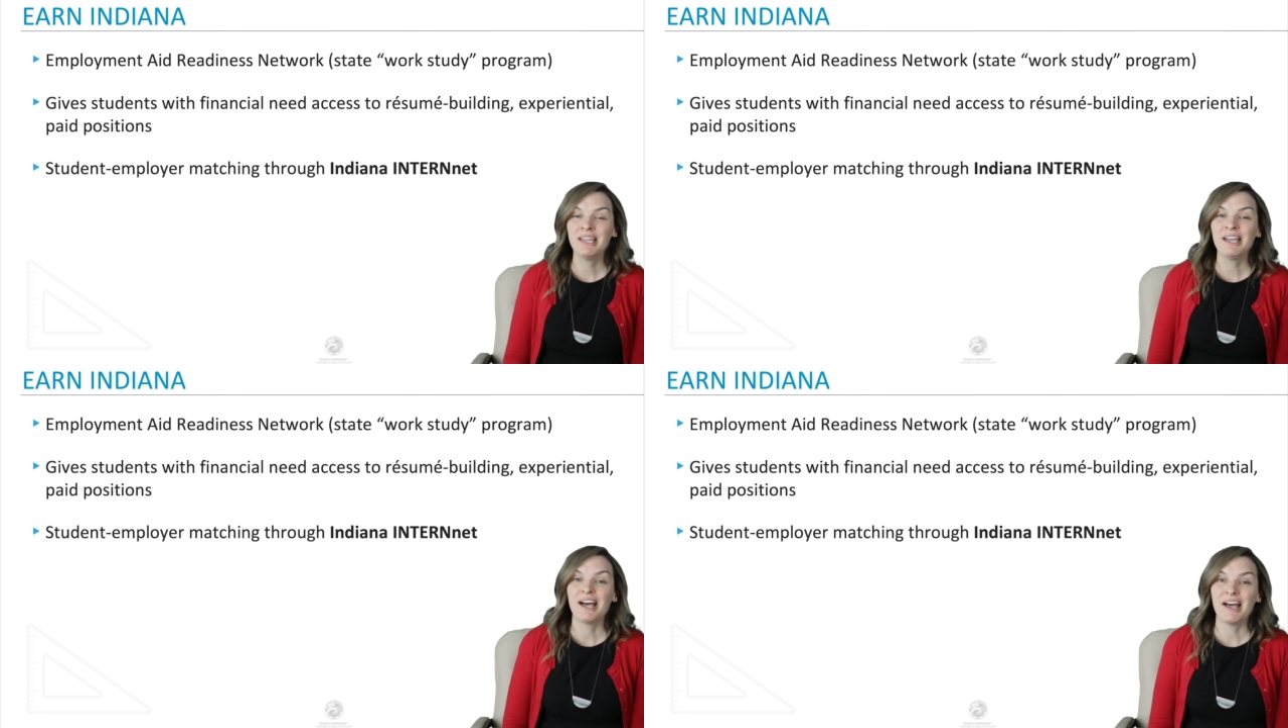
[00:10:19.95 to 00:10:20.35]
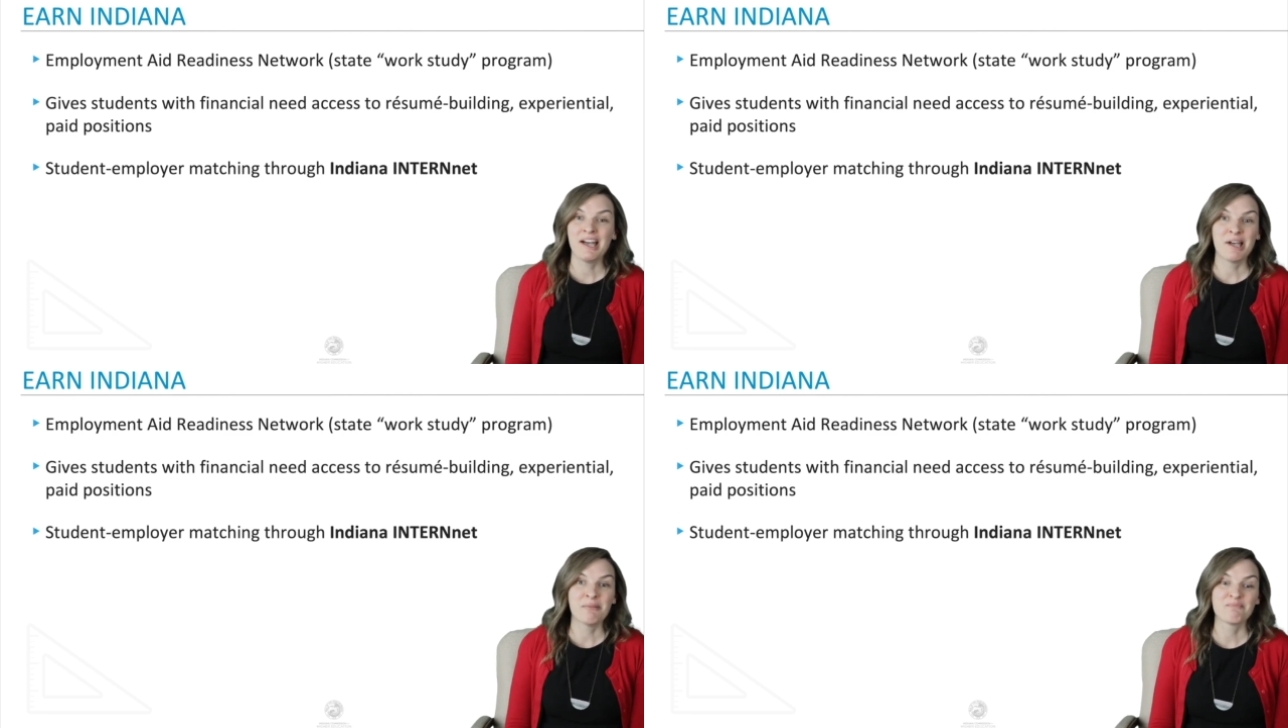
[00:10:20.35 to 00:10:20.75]

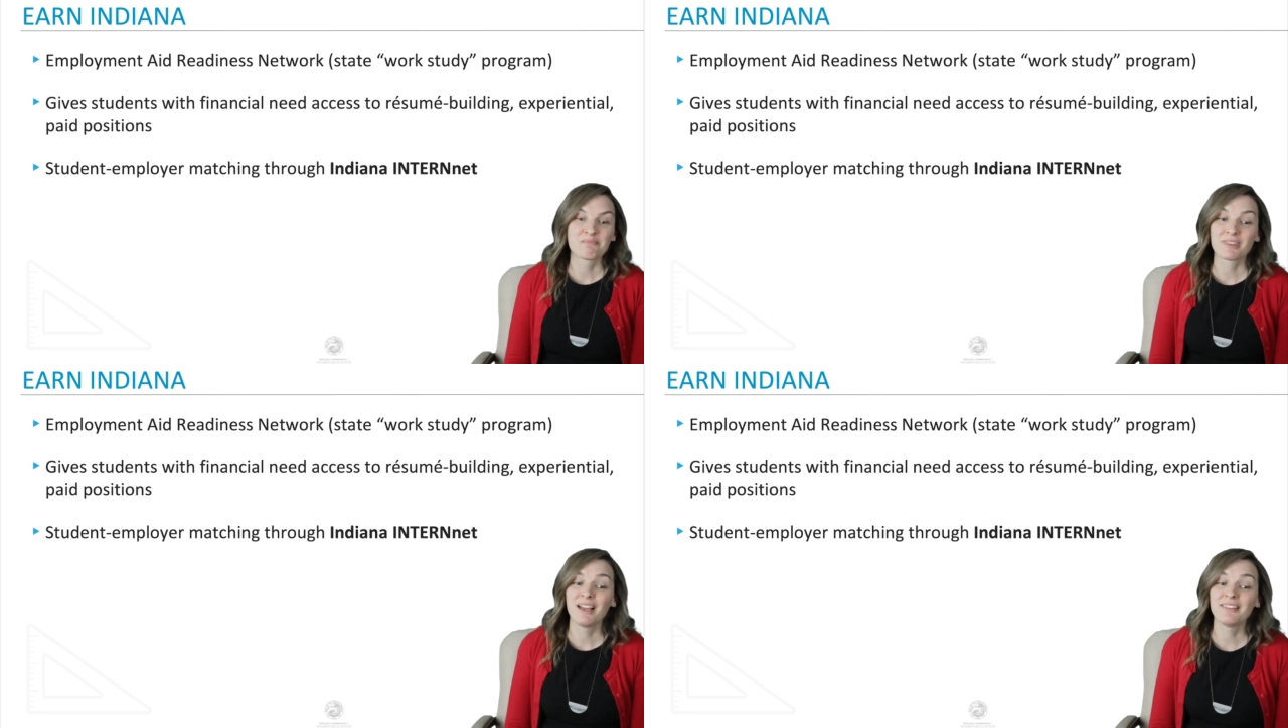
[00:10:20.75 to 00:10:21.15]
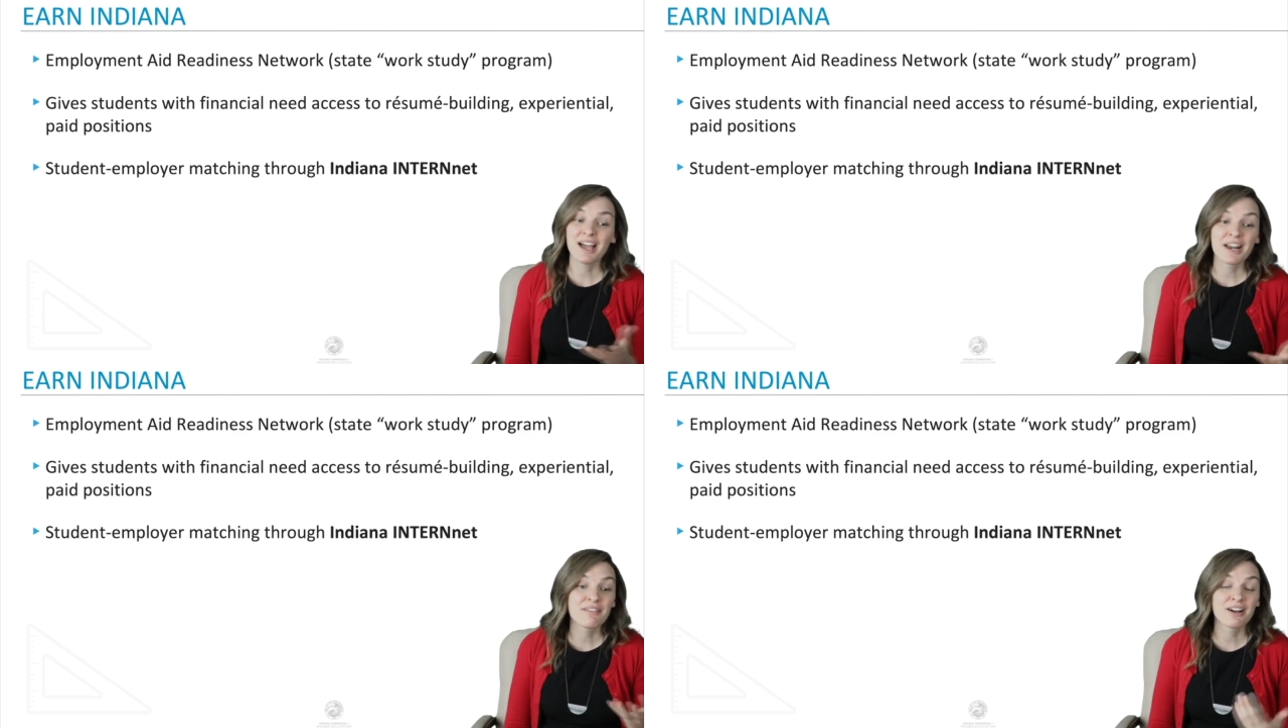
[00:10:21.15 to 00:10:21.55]
A
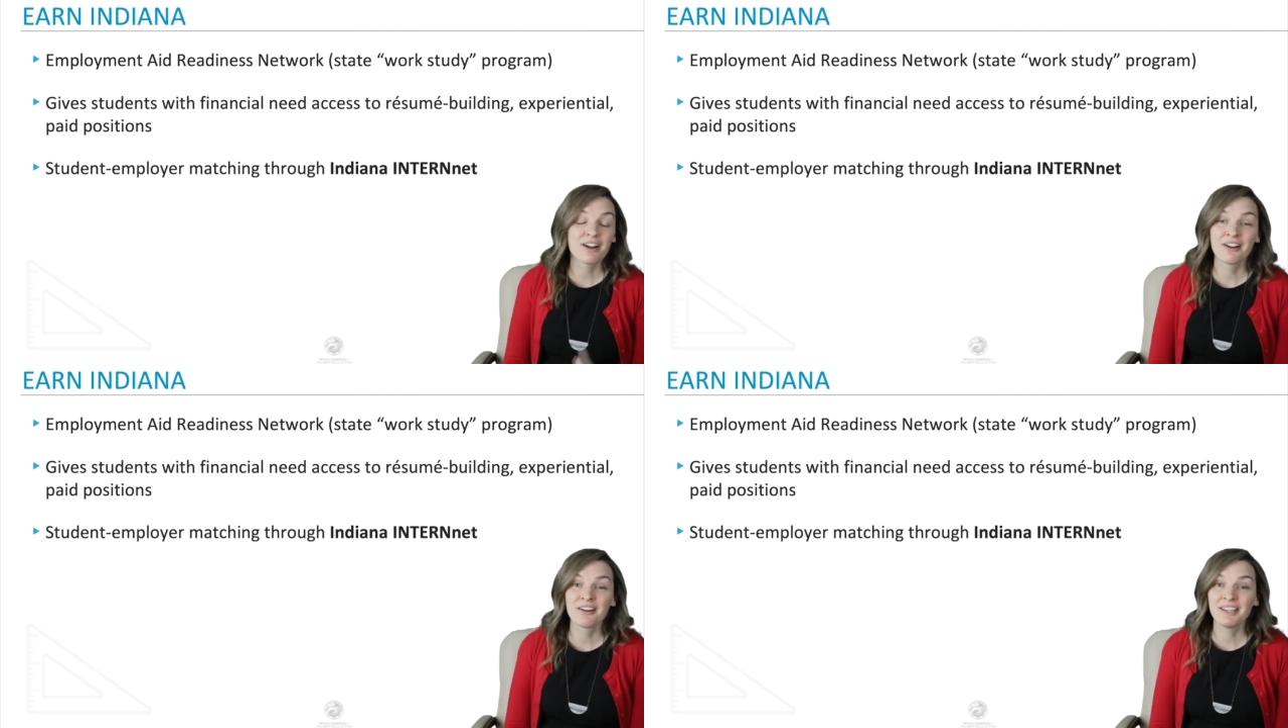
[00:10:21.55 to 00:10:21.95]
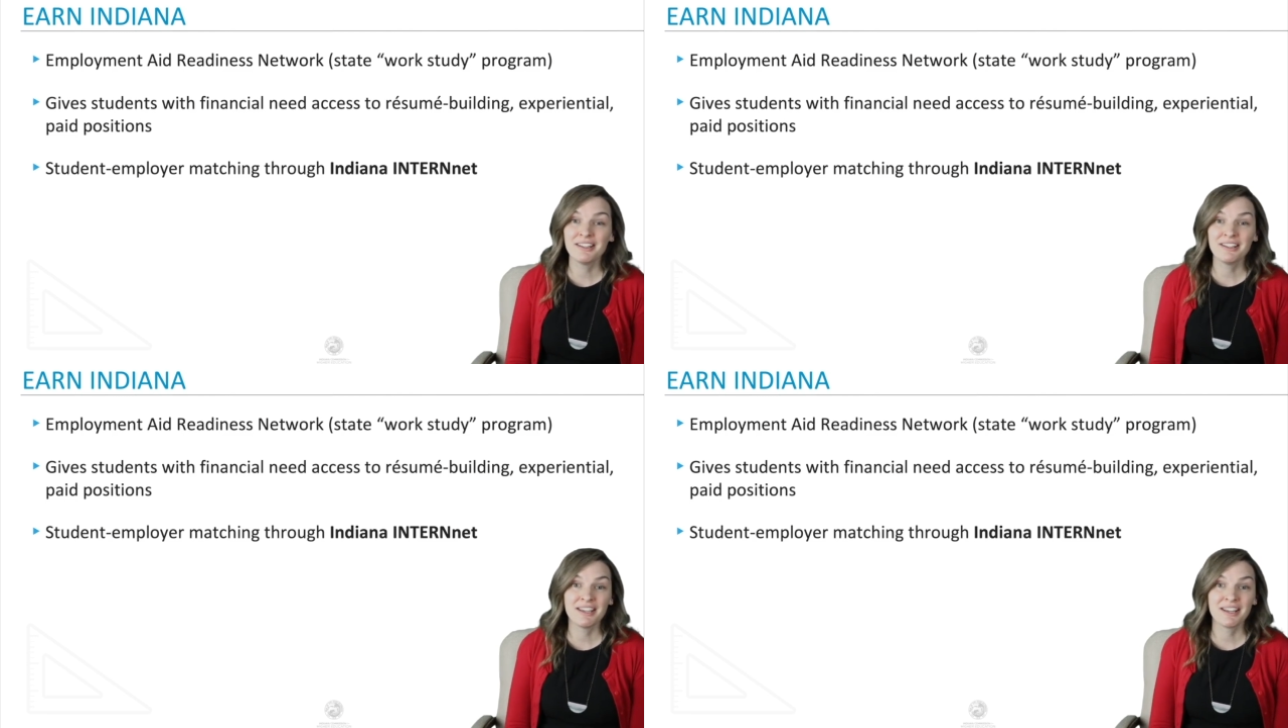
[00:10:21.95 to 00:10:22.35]
lot of our Earn
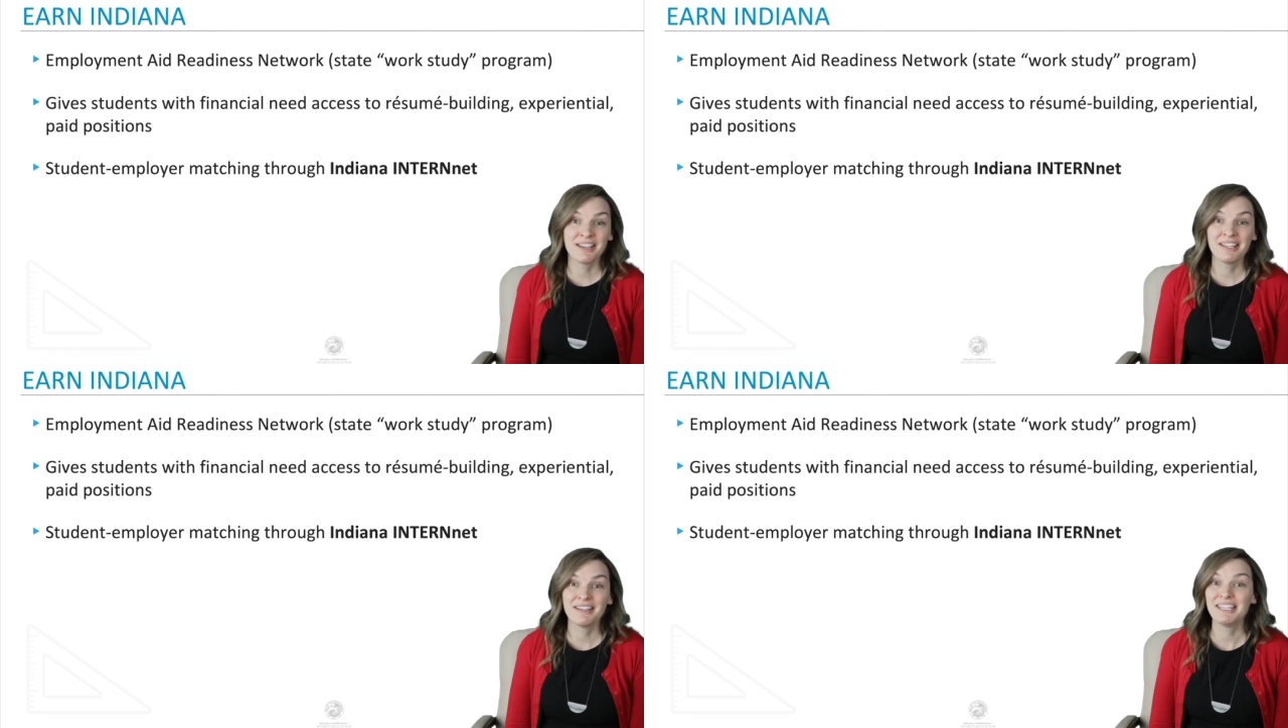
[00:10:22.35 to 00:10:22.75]
Indiana